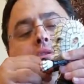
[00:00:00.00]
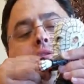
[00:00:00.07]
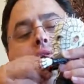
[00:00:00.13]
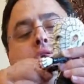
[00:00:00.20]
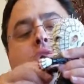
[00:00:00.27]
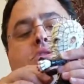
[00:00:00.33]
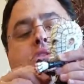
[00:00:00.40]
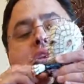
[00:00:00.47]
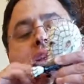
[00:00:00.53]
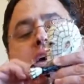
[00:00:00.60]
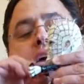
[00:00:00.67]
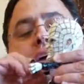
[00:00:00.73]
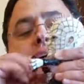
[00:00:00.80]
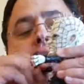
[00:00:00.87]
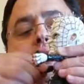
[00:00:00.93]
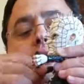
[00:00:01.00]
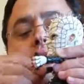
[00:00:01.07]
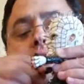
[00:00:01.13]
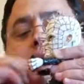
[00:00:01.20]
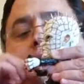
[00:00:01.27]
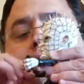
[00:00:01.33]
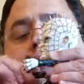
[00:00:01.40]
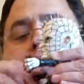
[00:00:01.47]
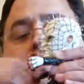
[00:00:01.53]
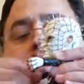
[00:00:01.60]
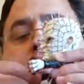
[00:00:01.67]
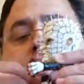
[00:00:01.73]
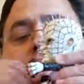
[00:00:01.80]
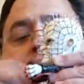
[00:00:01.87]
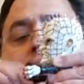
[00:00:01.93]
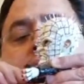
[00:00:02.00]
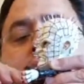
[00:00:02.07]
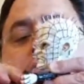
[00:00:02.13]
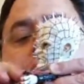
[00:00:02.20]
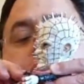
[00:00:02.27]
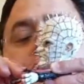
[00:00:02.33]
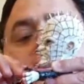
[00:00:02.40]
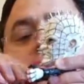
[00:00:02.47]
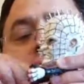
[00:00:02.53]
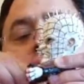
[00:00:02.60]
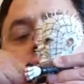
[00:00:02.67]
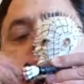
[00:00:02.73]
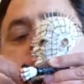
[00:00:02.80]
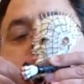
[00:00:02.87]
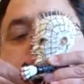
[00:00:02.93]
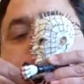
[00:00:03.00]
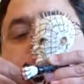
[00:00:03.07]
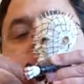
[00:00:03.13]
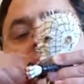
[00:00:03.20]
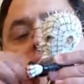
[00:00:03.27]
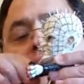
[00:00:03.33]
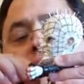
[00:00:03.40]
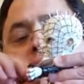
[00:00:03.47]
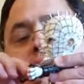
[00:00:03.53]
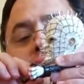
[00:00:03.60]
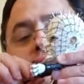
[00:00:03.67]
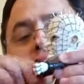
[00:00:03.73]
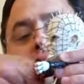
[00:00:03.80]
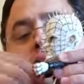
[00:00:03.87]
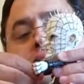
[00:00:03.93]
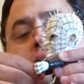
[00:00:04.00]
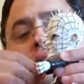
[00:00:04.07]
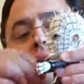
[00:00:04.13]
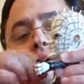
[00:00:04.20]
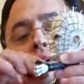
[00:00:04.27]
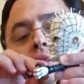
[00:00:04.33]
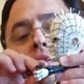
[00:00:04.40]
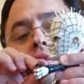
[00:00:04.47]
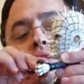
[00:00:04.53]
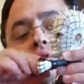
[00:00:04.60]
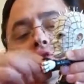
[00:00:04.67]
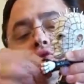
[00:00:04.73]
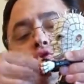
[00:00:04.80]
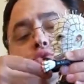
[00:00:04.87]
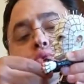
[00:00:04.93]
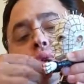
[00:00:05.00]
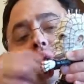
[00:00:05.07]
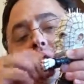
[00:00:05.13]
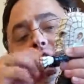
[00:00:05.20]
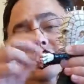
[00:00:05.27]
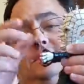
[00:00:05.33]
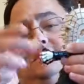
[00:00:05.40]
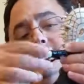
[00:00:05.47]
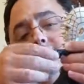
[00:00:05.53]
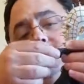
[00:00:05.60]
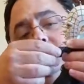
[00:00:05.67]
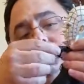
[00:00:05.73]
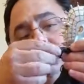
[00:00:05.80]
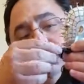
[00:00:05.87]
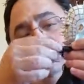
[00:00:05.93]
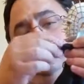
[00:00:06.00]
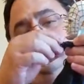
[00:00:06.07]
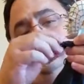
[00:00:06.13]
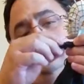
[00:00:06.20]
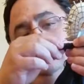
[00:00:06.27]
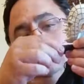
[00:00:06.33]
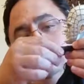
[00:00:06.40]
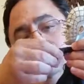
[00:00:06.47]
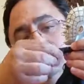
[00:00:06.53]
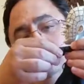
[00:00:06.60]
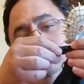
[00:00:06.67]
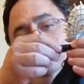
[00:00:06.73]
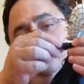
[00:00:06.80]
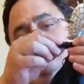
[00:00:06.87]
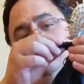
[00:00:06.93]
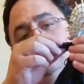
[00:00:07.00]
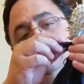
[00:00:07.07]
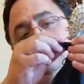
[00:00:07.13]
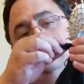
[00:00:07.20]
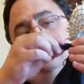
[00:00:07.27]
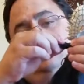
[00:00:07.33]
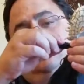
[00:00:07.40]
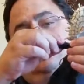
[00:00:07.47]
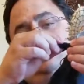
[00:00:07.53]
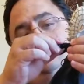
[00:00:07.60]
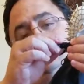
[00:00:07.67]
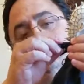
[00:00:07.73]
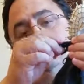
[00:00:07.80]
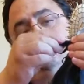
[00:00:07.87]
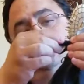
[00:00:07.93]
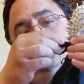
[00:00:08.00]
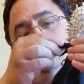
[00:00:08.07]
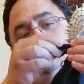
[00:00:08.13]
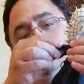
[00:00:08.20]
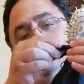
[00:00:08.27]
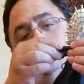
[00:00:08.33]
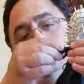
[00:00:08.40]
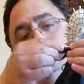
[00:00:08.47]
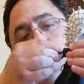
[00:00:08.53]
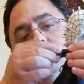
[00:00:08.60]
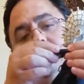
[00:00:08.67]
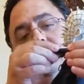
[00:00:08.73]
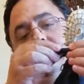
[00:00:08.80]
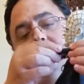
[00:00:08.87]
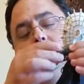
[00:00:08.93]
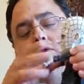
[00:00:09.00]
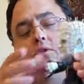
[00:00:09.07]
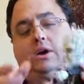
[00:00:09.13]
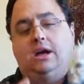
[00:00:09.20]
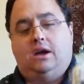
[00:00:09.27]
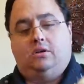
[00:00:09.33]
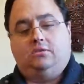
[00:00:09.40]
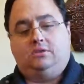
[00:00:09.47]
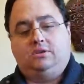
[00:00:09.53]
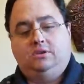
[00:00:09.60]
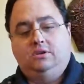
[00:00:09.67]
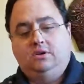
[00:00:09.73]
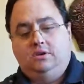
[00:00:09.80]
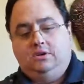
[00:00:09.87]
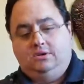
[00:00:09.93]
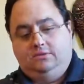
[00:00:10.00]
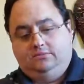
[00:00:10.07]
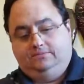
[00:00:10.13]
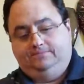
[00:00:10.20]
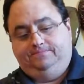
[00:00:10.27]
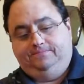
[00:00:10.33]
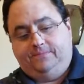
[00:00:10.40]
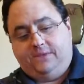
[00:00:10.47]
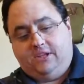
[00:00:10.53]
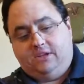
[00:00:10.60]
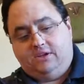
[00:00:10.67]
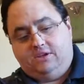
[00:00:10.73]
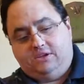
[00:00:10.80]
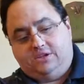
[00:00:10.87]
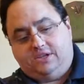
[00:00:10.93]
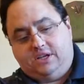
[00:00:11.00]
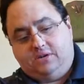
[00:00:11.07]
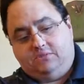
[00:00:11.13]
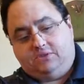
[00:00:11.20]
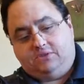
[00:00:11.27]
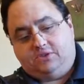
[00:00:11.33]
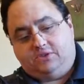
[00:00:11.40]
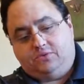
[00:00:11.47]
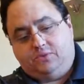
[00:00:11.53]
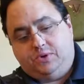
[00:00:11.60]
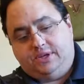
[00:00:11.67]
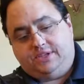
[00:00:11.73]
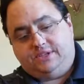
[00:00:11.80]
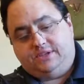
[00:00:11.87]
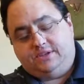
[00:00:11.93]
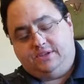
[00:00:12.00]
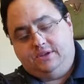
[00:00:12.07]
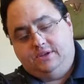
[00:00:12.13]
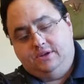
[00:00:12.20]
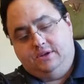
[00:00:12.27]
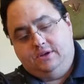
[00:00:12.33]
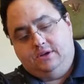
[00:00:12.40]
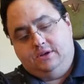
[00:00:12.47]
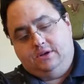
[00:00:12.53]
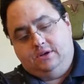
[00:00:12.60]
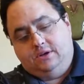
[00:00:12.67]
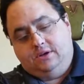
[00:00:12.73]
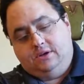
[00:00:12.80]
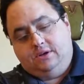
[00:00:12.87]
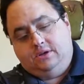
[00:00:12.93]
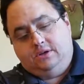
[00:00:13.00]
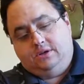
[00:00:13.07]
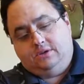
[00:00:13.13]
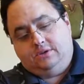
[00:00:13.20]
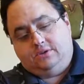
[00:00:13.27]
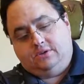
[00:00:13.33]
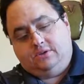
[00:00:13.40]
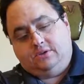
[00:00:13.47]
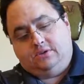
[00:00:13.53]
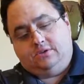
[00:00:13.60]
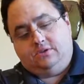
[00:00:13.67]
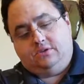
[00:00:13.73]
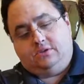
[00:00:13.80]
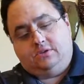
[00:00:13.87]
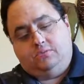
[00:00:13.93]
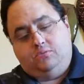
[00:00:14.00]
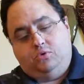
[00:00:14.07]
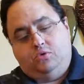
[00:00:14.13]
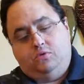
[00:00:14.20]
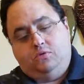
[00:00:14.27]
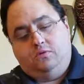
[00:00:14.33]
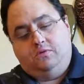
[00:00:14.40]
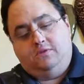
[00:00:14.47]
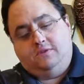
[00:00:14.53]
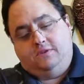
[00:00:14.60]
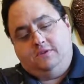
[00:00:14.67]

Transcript: looks like elbow areas can twist. They cannot move in or out. They're just able to twist so that you can move